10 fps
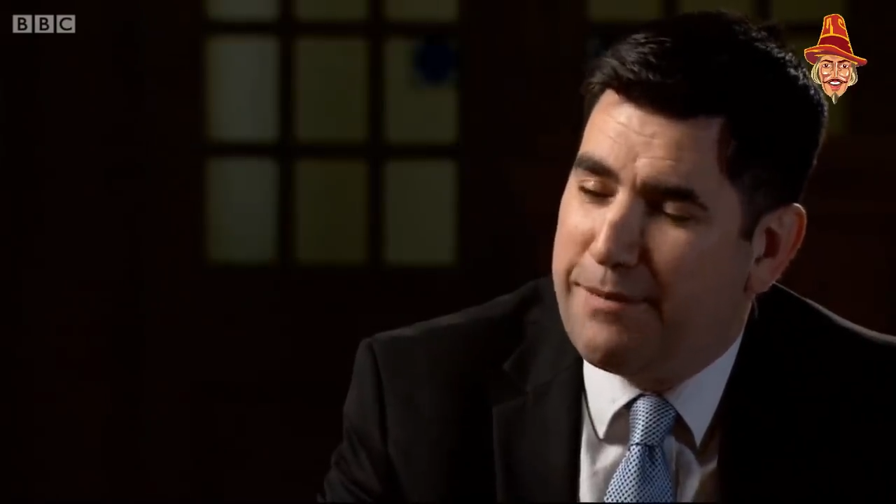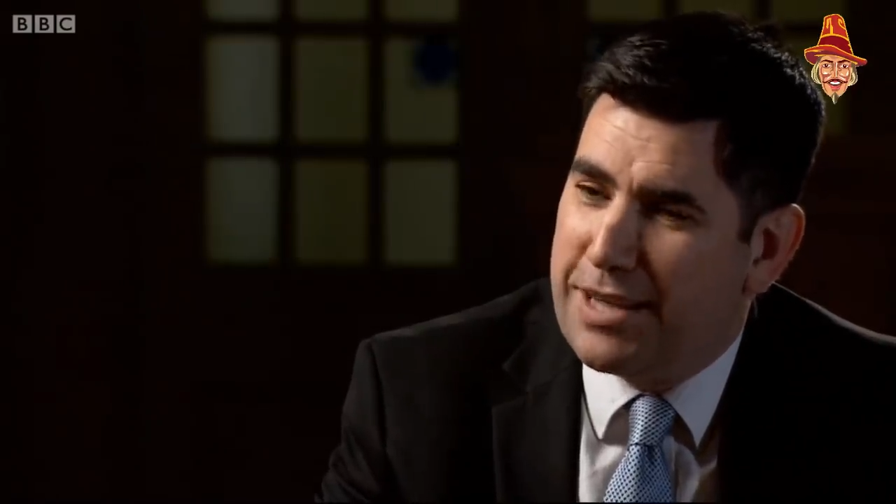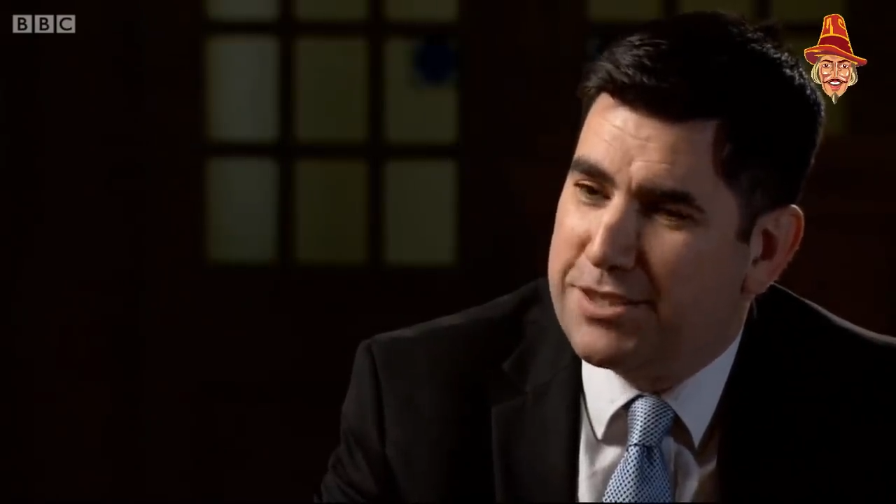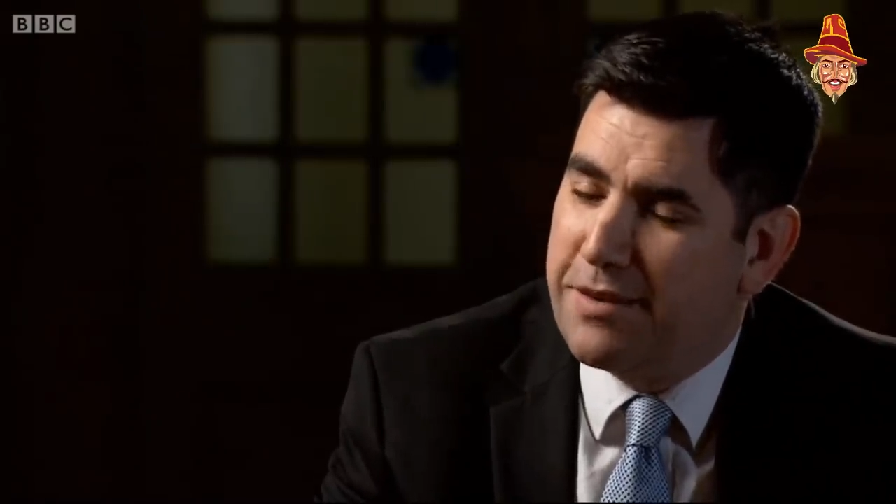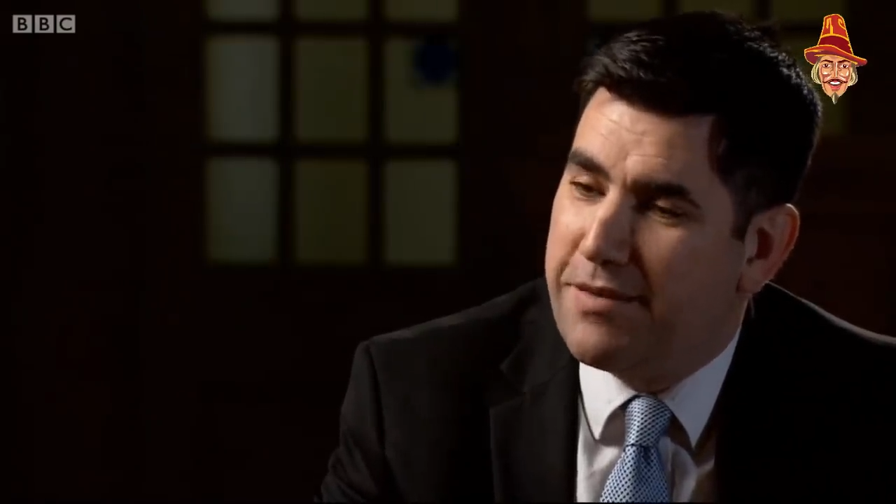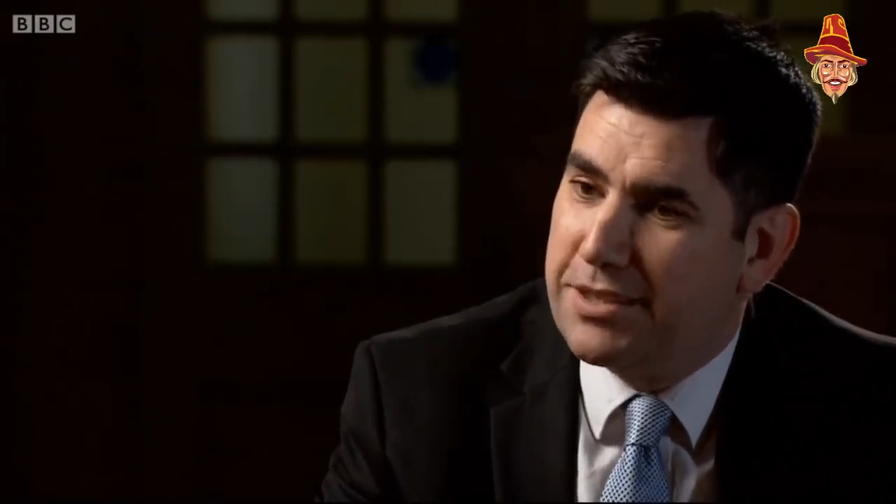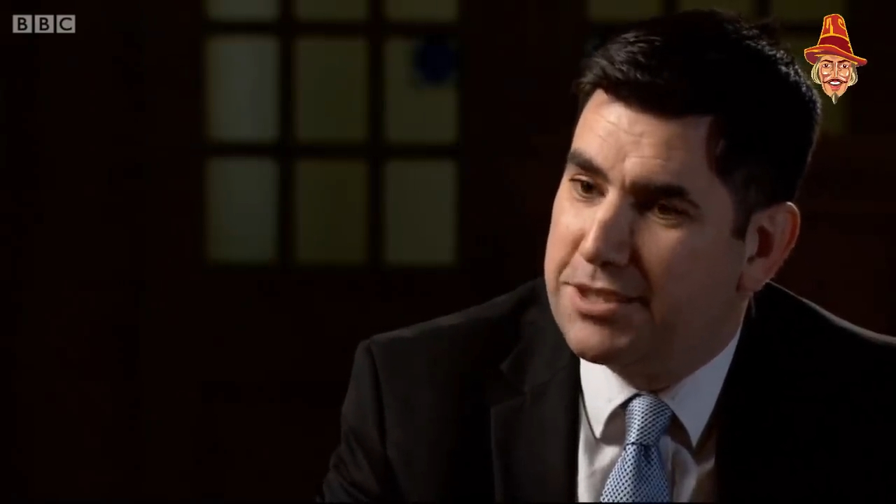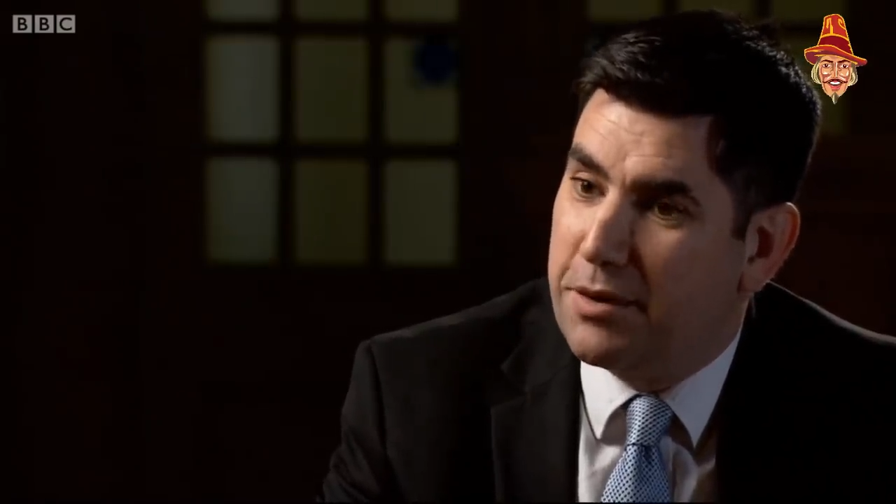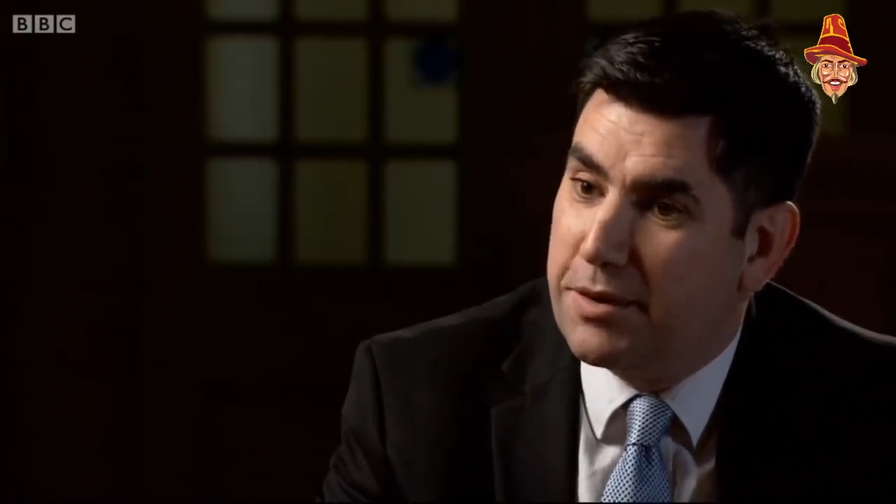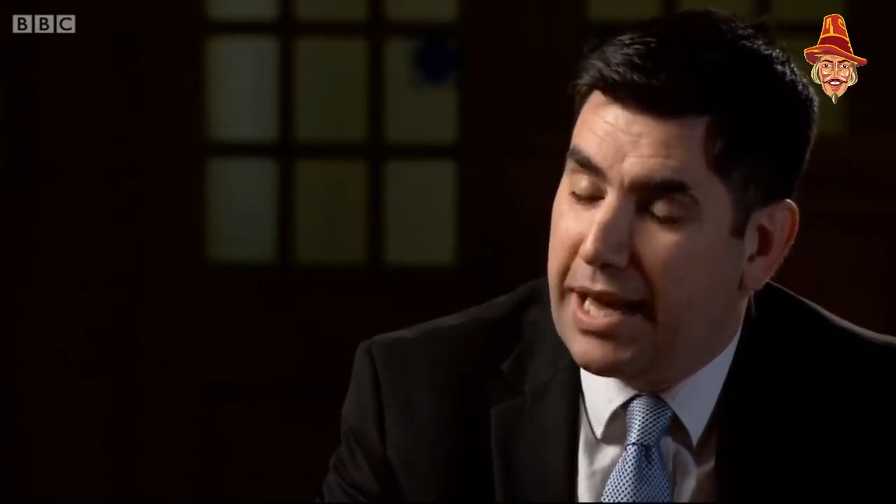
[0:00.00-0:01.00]
If you let me answer, if
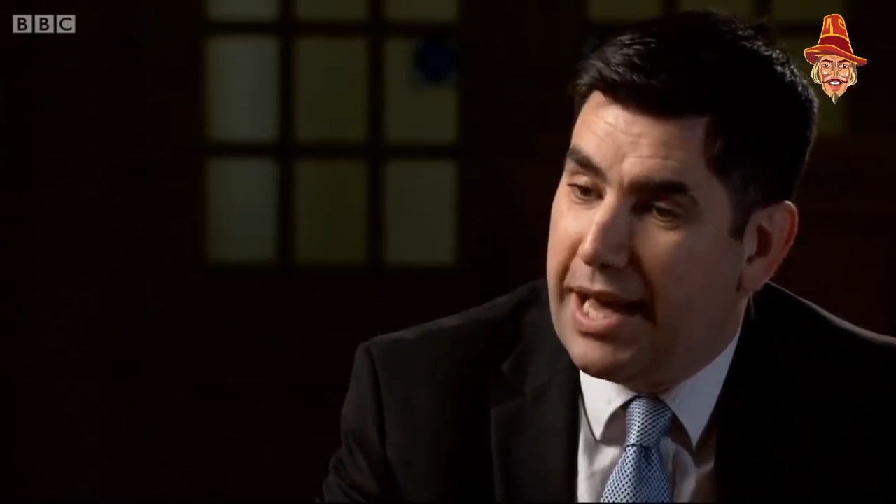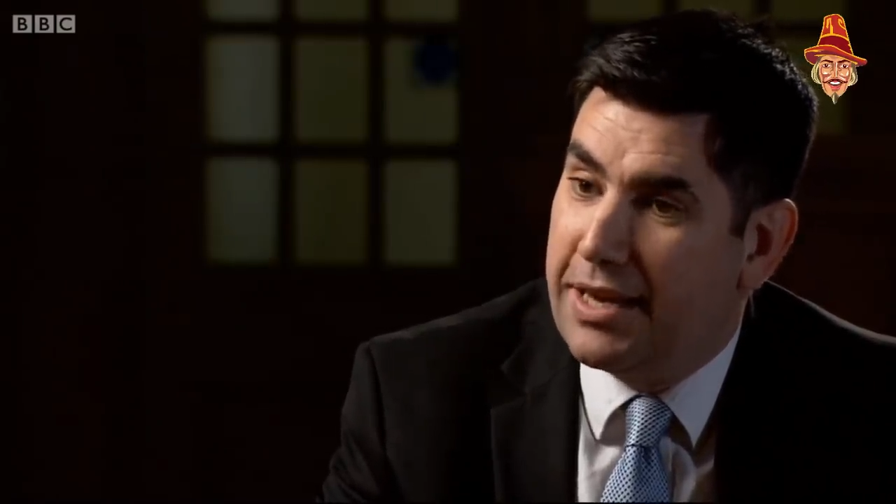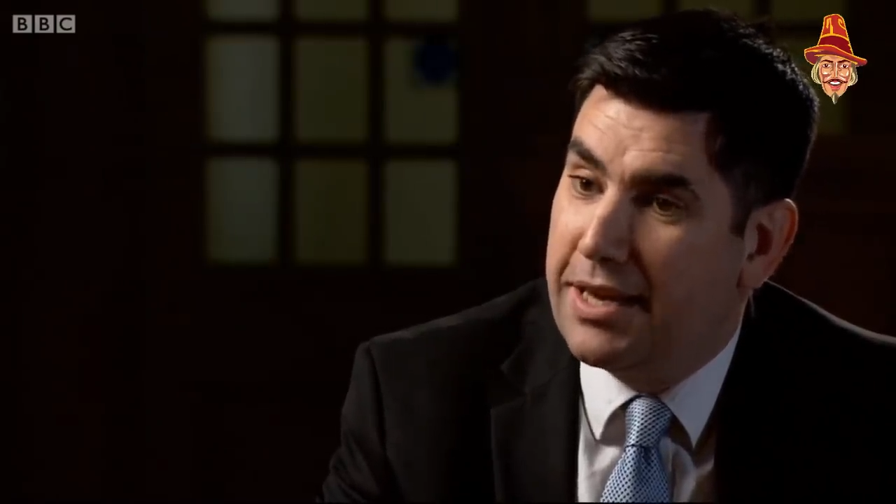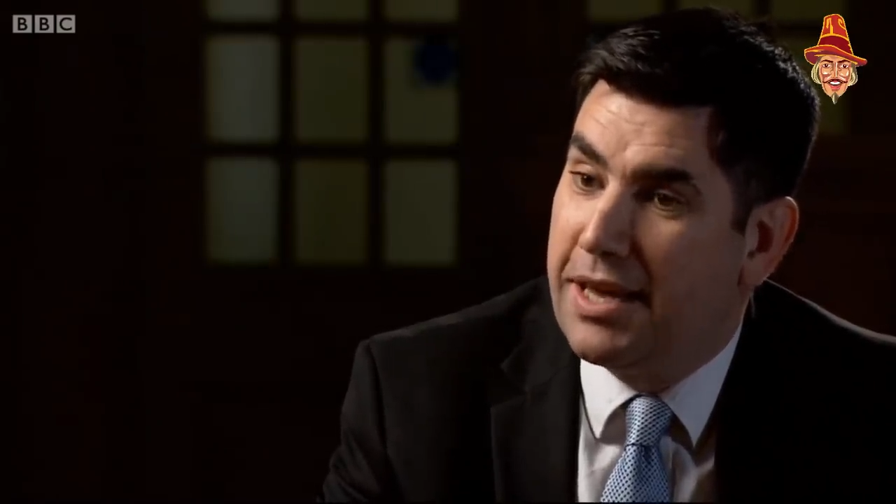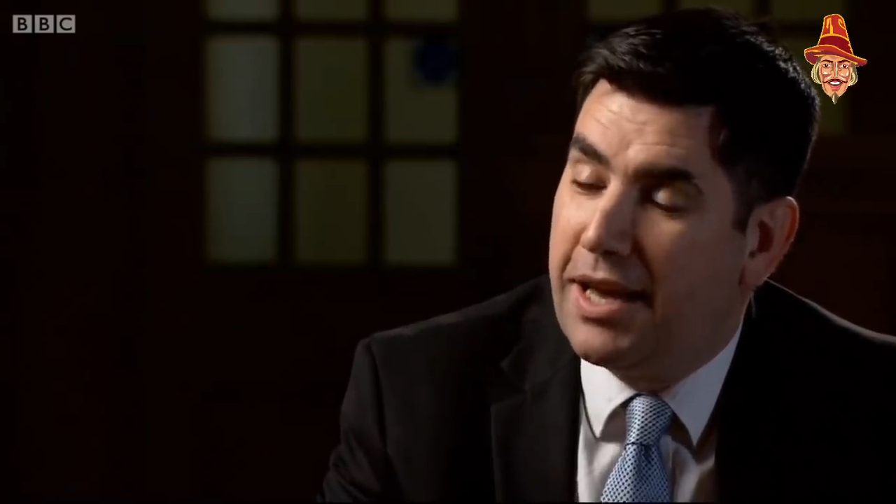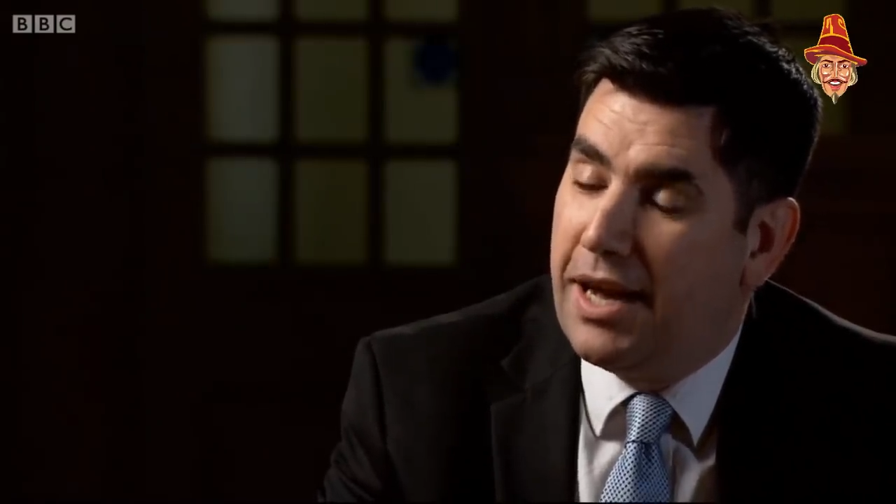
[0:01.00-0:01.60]
that's okay.